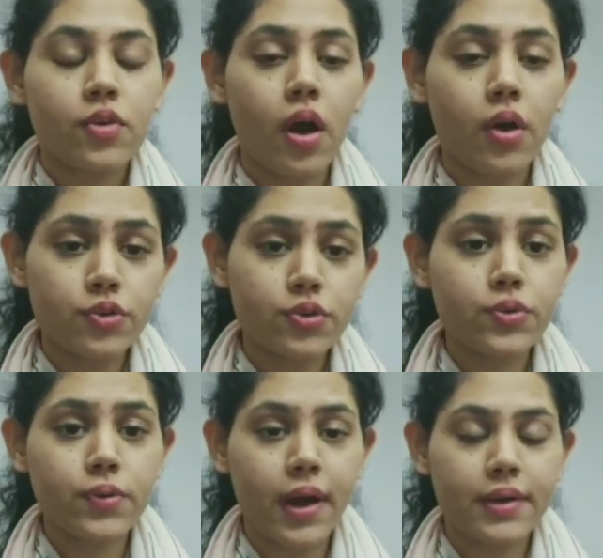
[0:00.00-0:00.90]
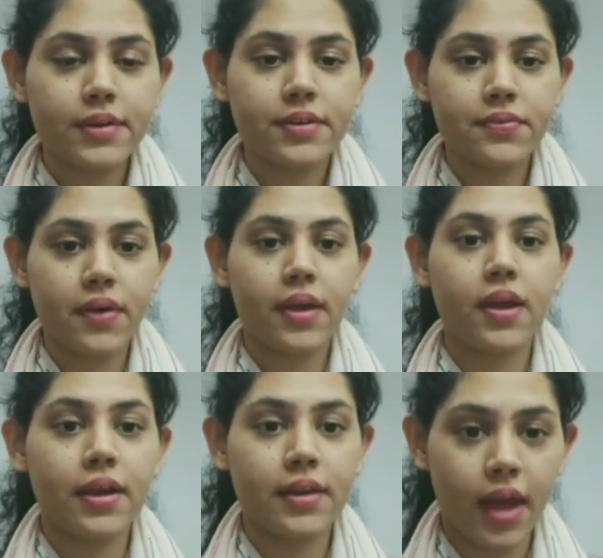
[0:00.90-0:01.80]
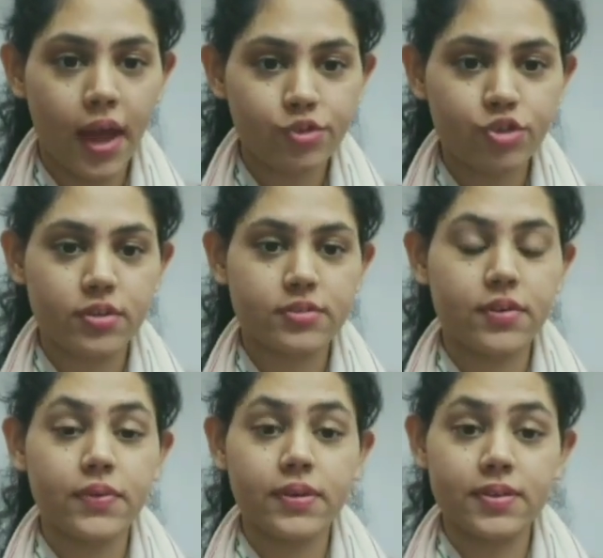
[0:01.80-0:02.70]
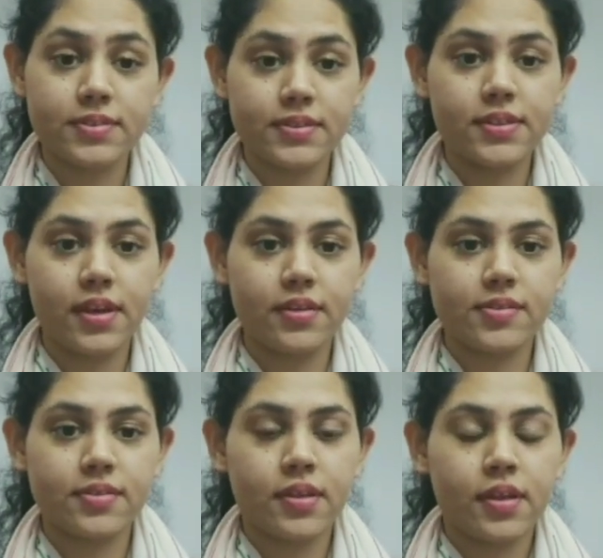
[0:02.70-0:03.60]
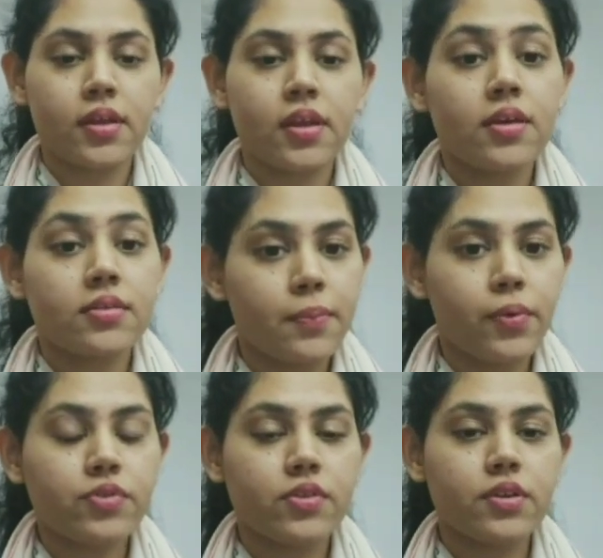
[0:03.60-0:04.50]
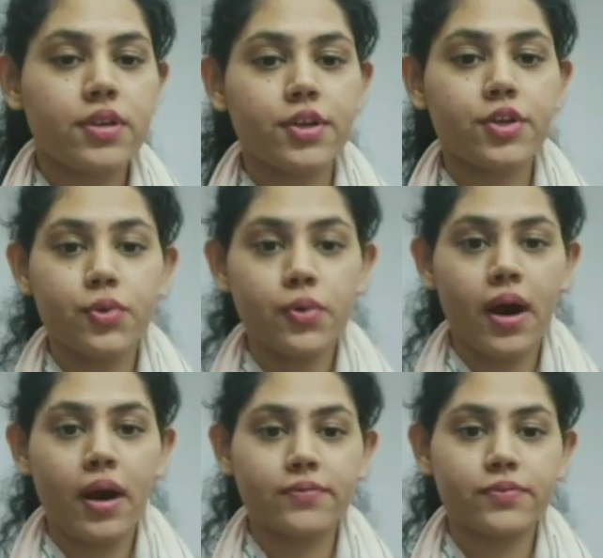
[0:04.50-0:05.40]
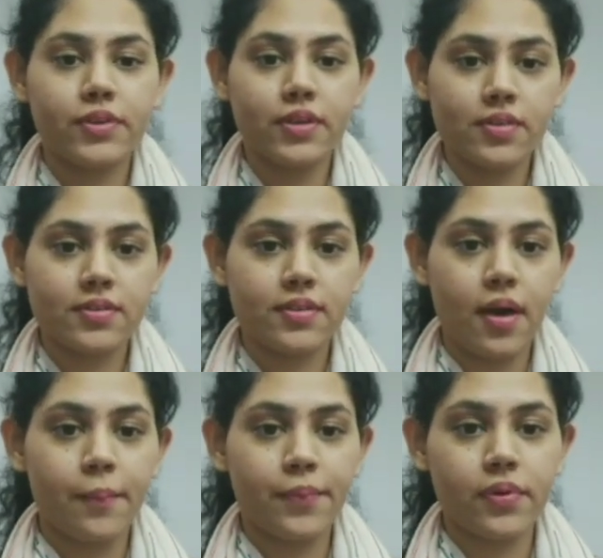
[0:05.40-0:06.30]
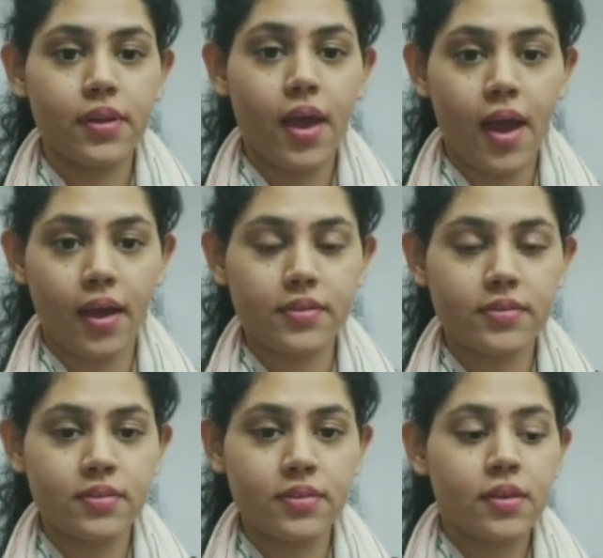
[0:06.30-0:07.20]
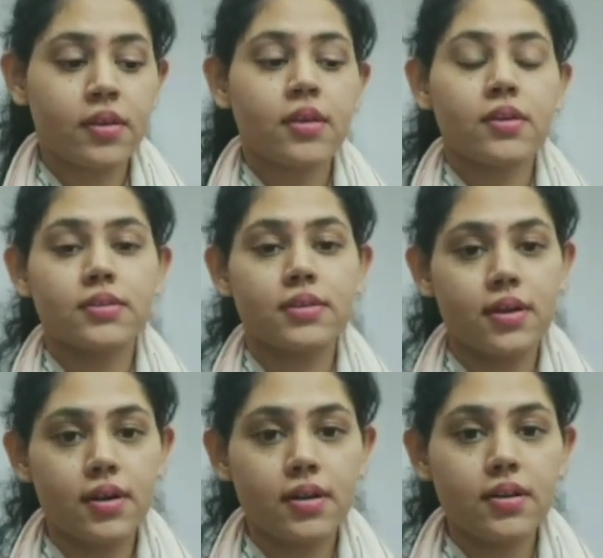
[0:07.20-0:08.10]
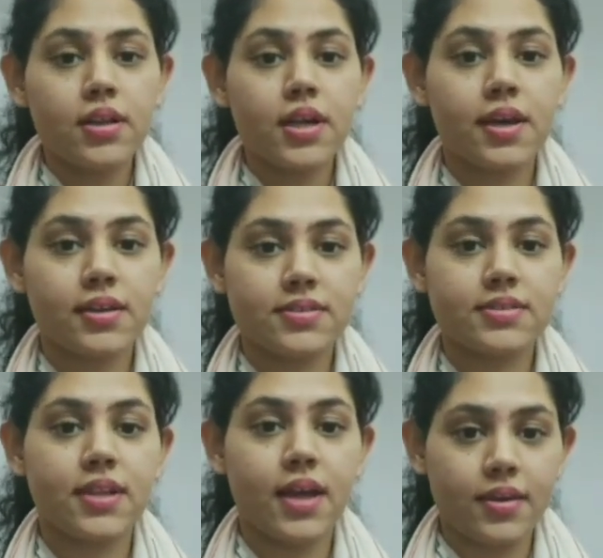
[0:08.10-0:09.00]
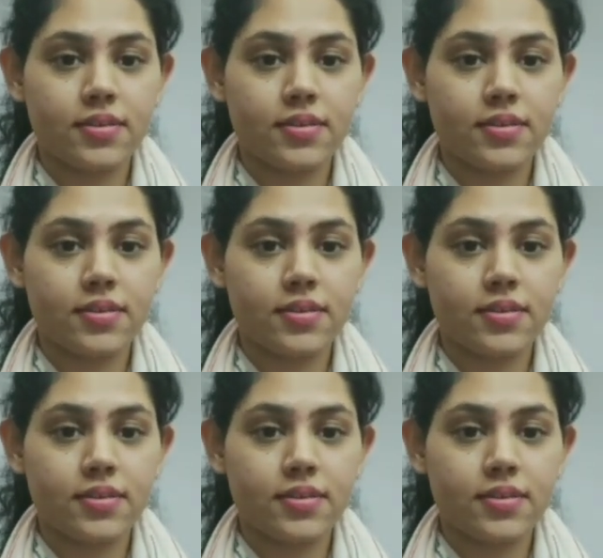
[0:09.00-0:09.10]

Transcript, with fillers: So how do you identify an adjective in a sentence? Supposingly you have this example as the girl is